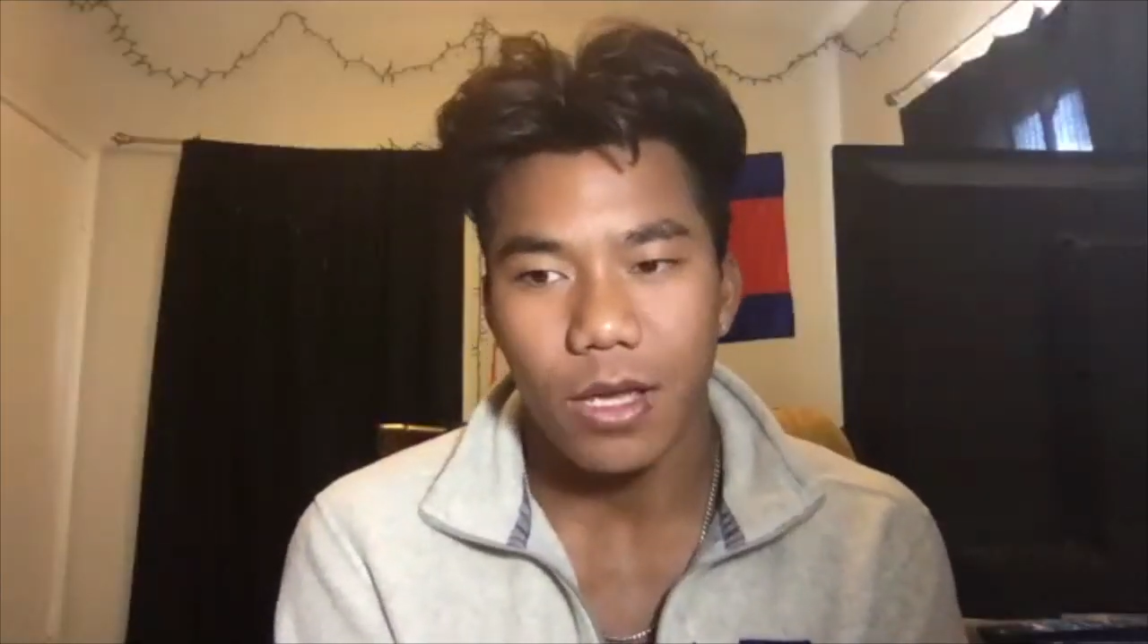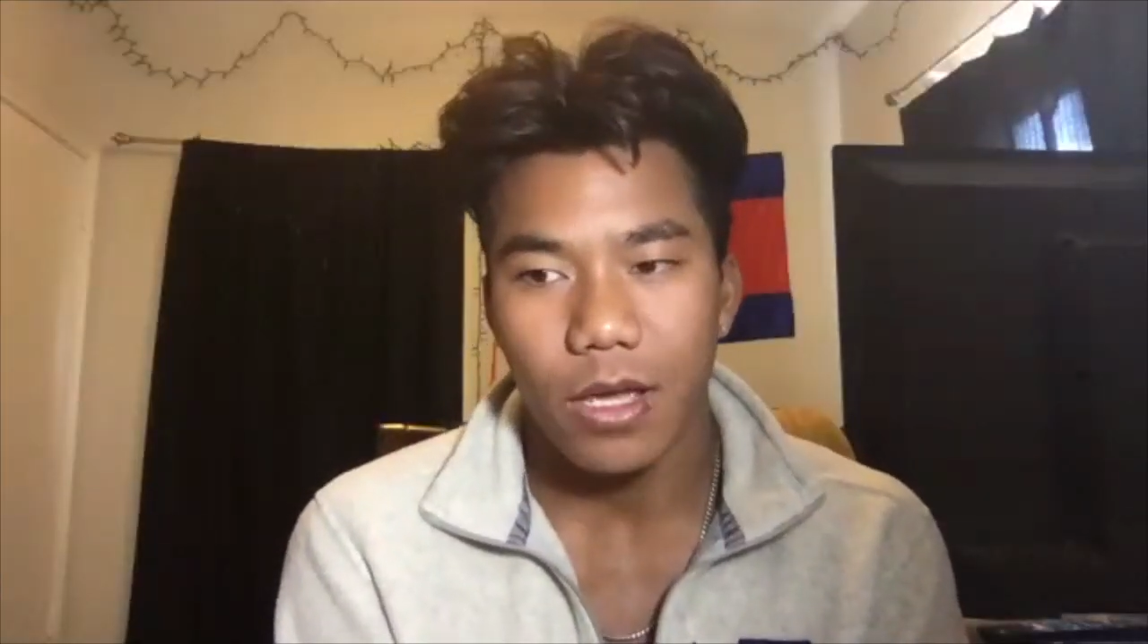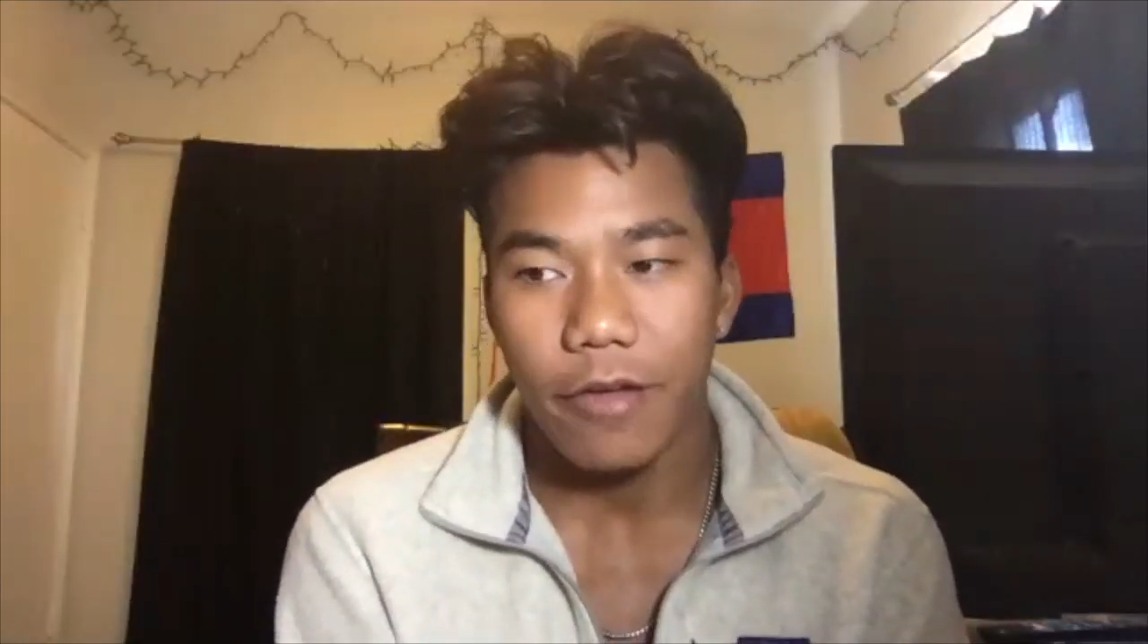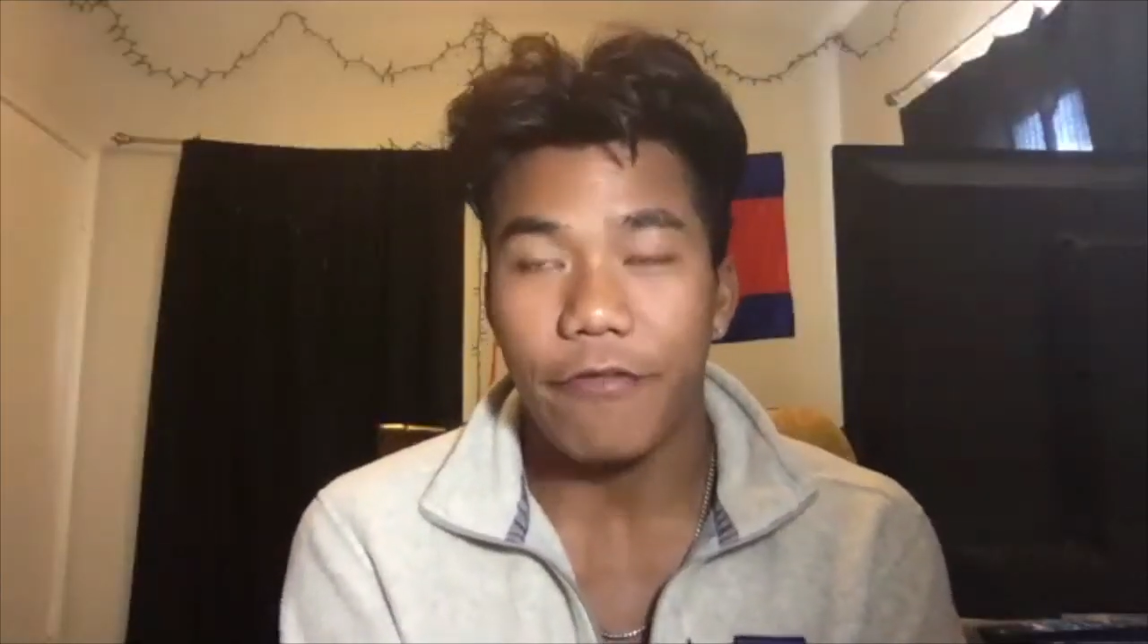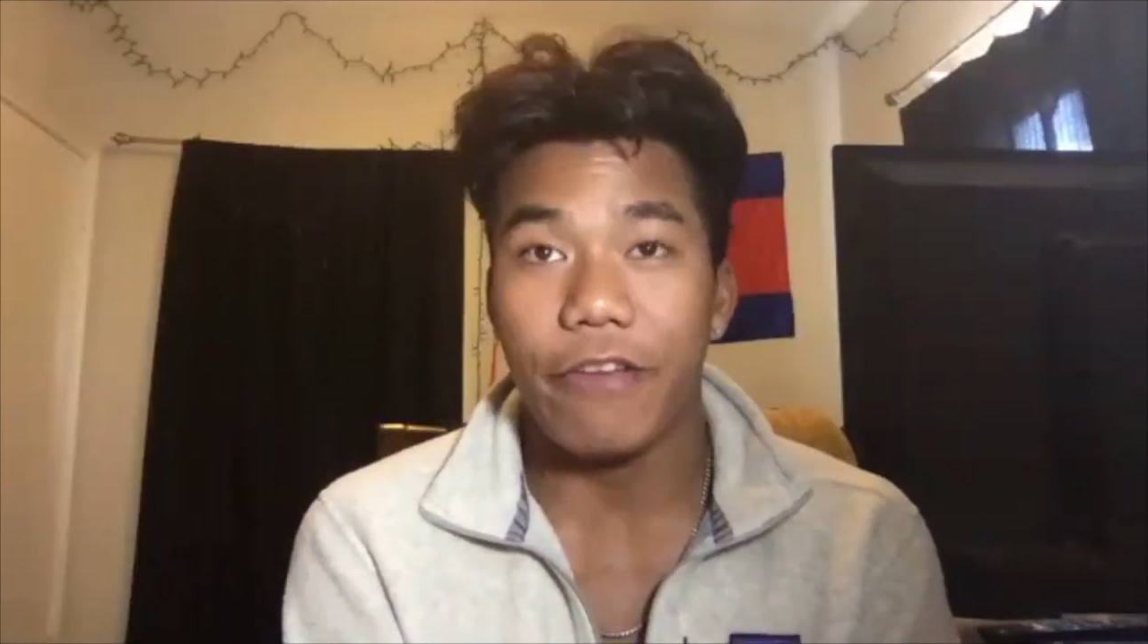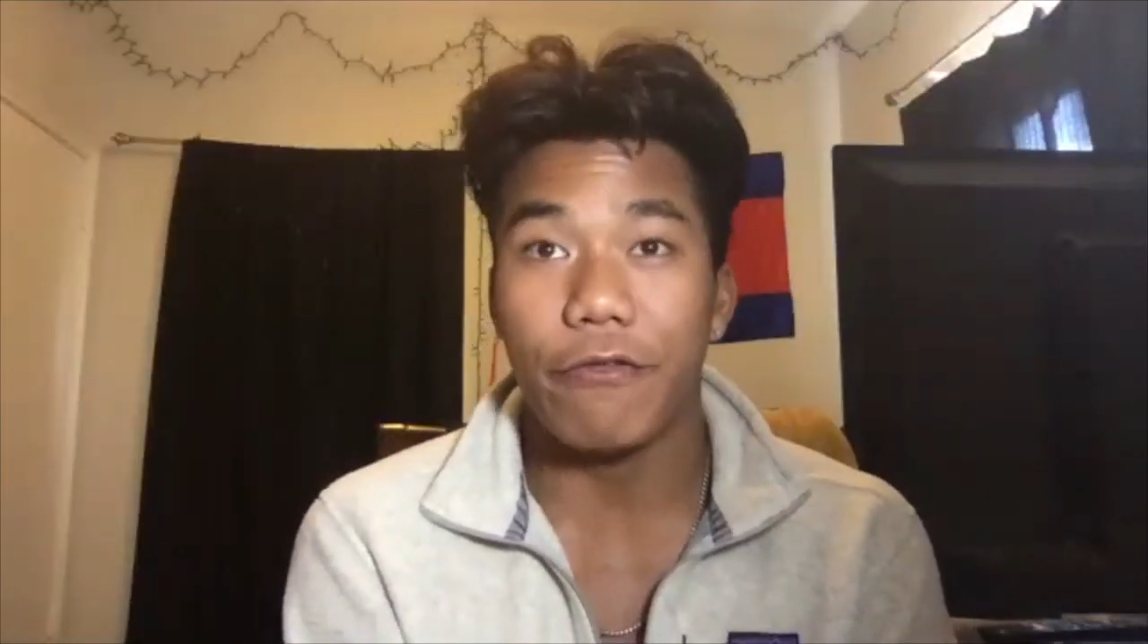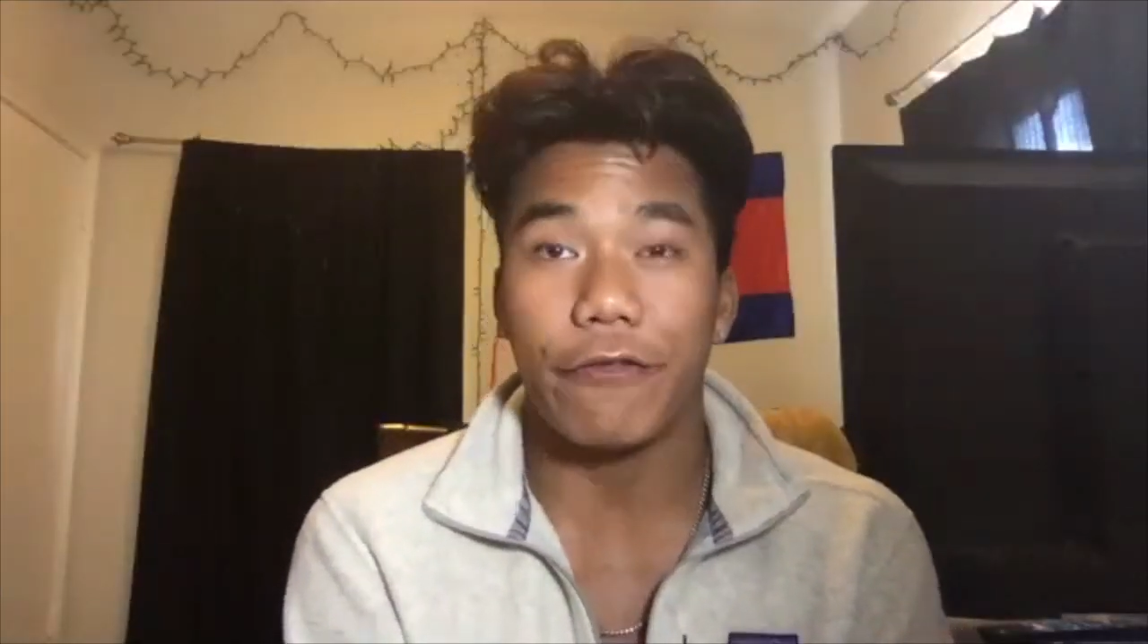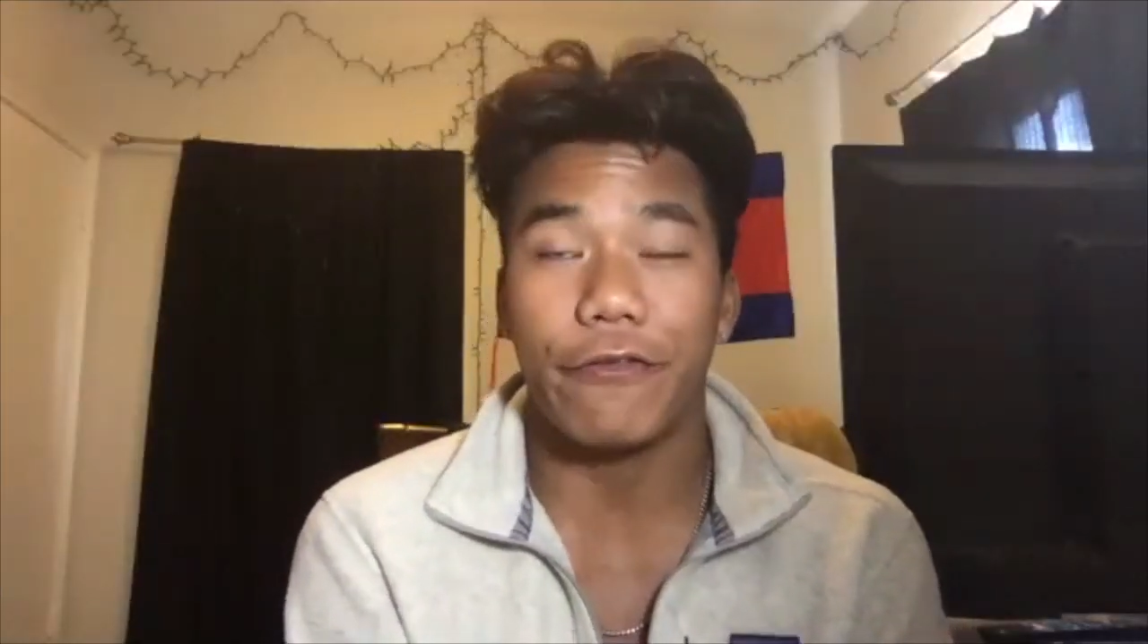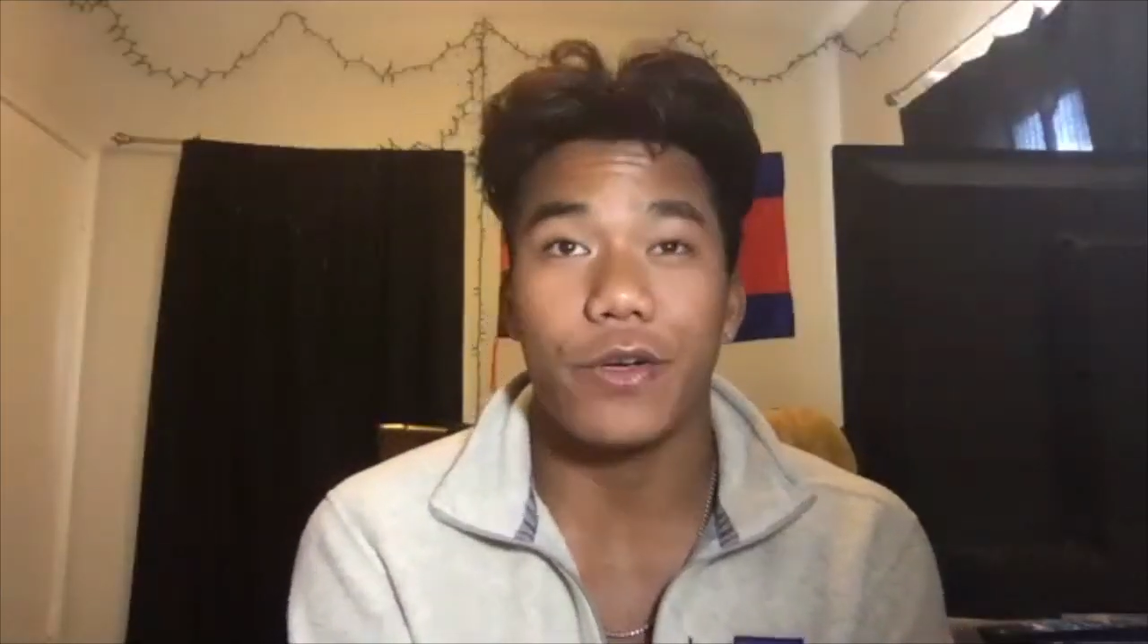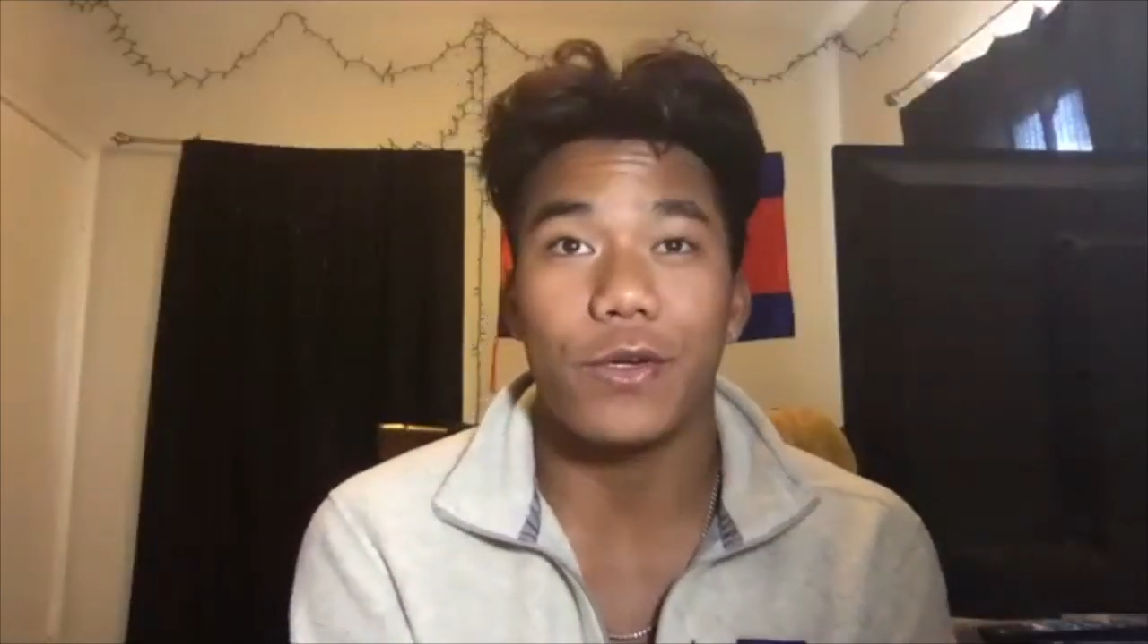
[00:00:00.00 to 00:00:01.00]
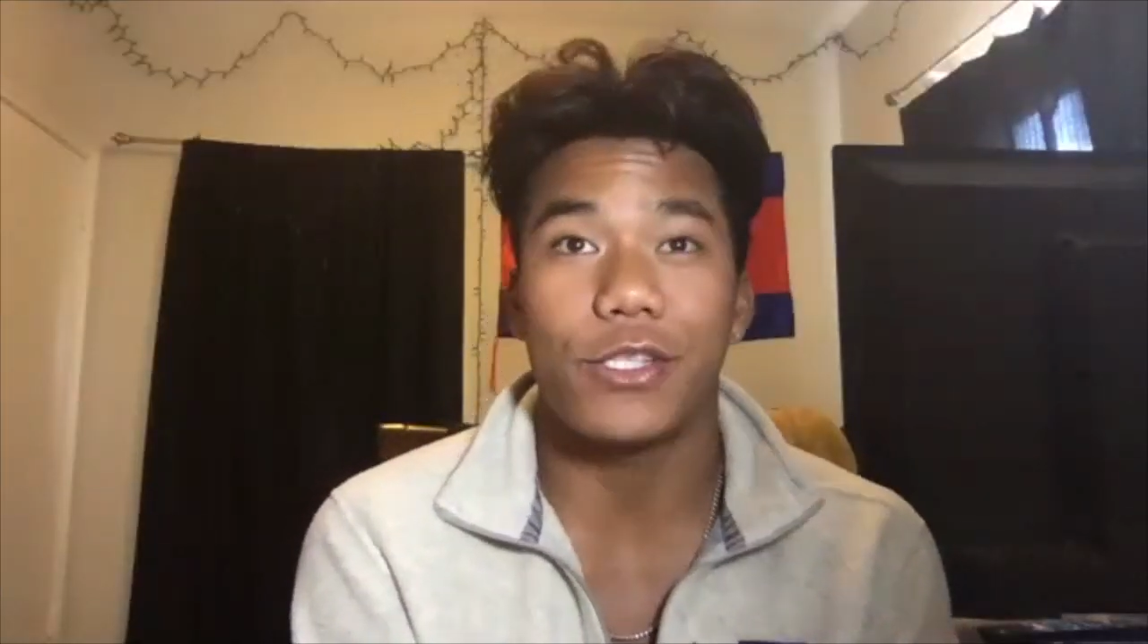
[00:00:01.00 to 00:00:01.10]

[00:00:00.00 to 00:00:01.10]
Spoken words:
Favorite food.